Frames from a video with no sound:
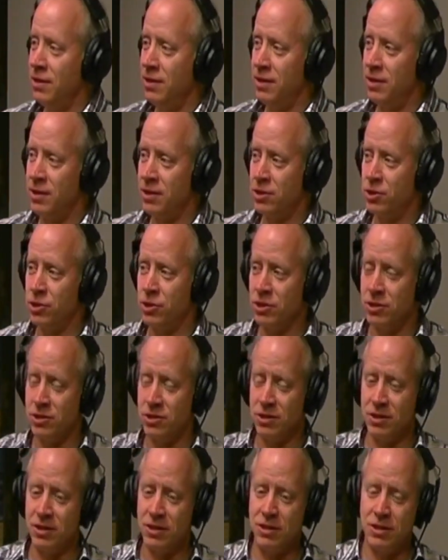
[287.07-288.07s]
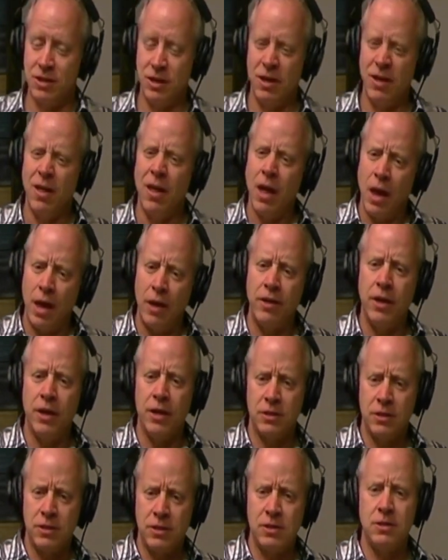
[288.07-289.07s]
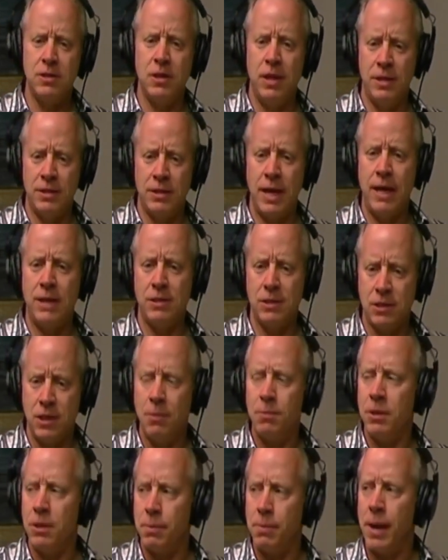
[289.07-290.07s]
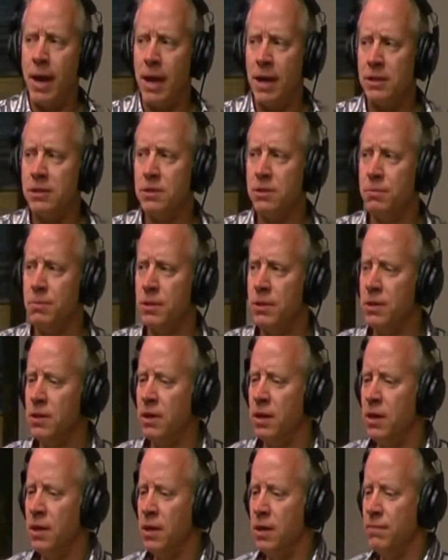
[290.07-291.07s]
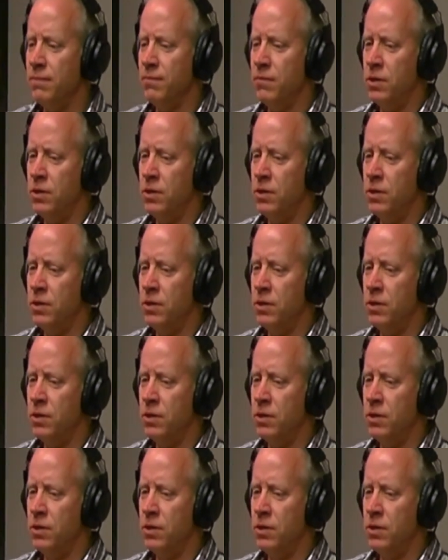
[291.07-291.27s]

at a church that I think has had some in the past, but mm-hmm.